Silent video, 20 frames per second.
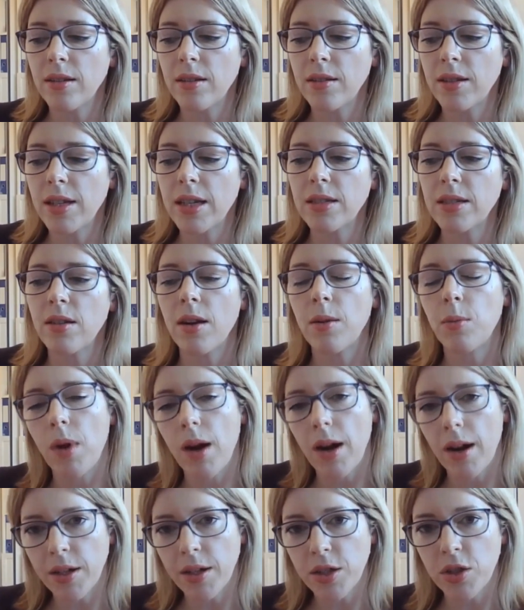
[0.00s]
things like
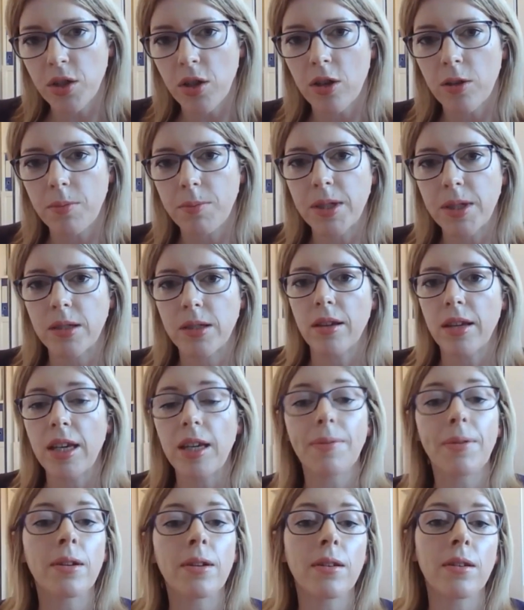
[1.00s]
workshops,
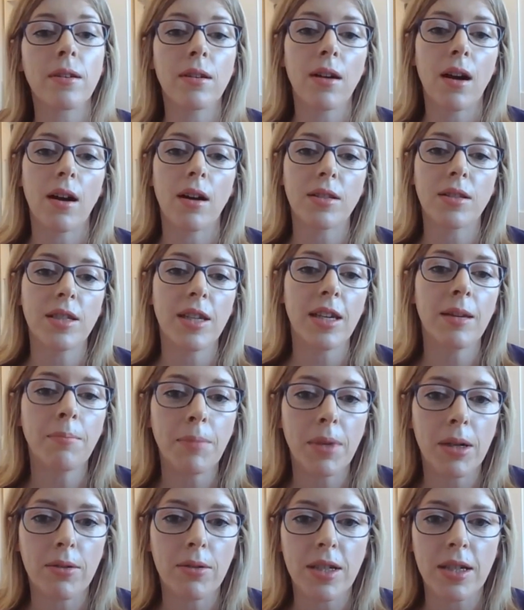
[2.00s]
even team
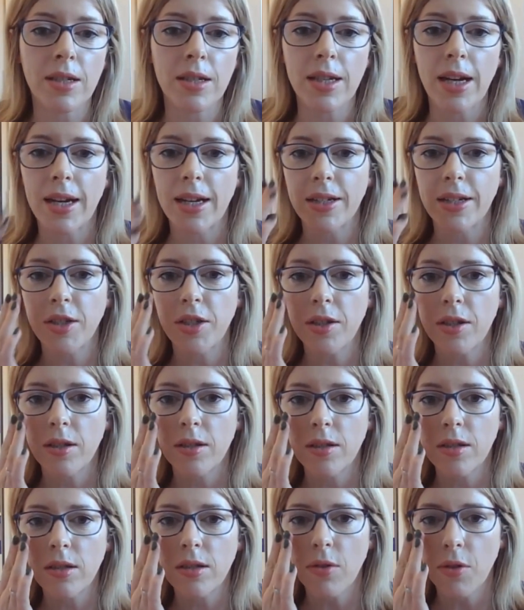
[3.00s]
building days, you
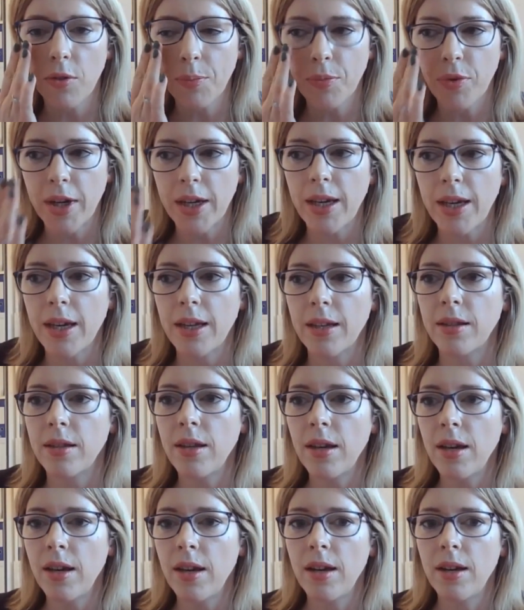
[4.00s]
can sort of bring in
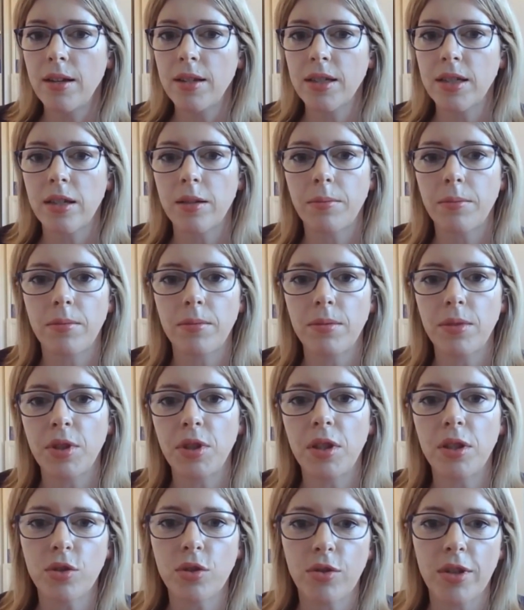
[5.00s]
some
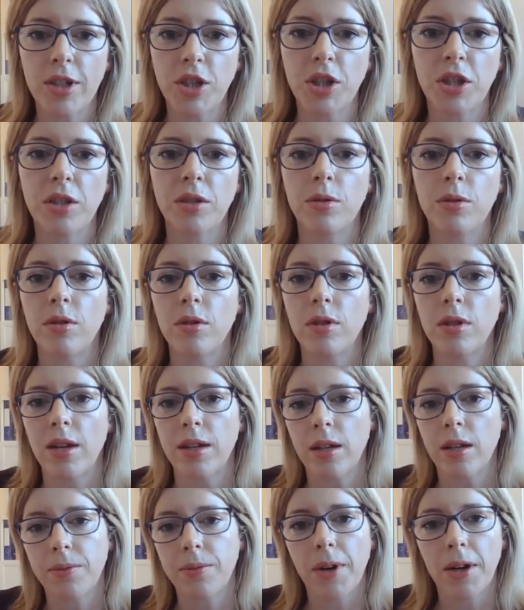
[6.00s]
nutrition or
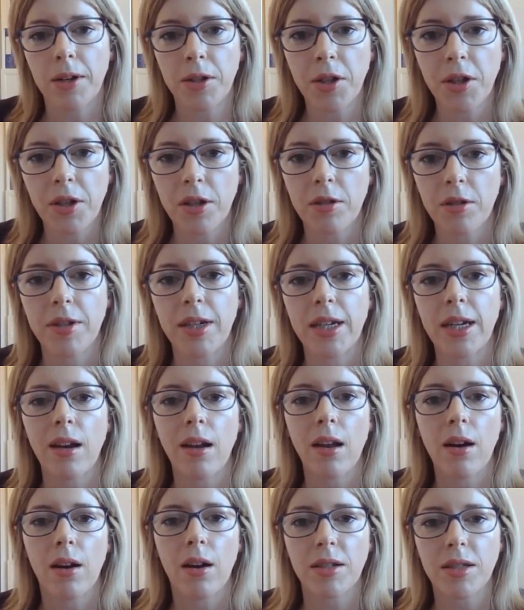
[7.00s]
like a fun cookery
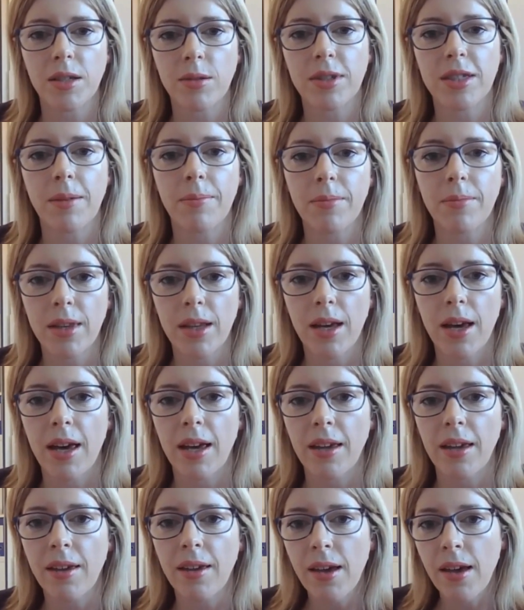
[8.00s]
class or
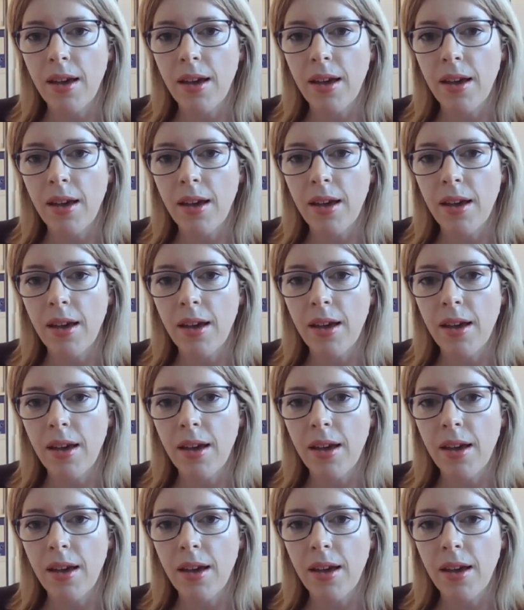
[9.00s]
something,